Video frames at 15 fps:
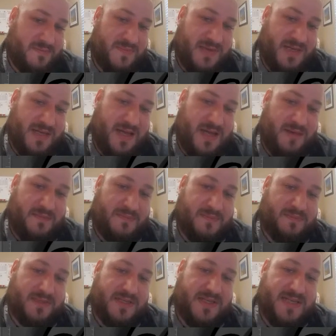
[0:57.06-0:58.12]
But
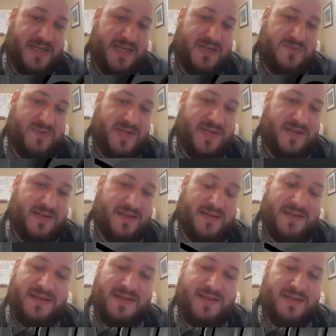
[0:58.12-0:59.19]
I'm continuing
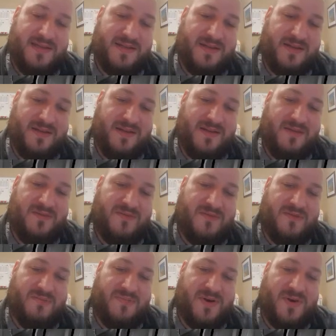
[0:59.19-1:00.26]

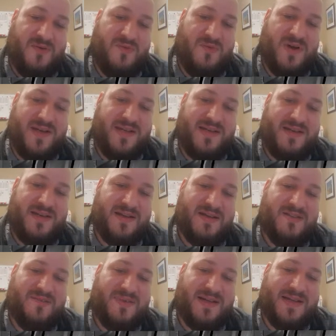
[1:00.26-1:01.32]
from part 1
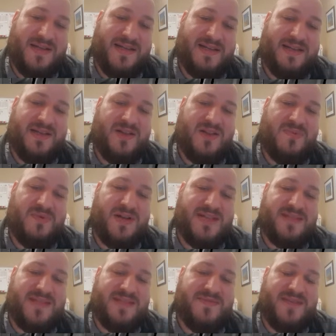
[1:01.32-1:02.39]
of my color
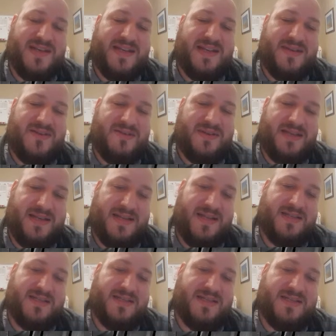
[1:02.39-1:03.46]
process video, and
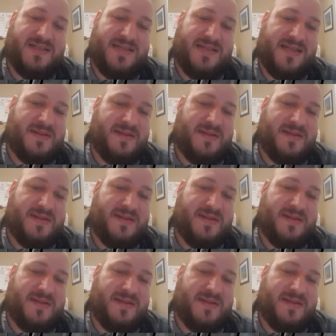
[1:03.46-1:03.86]
as you can see,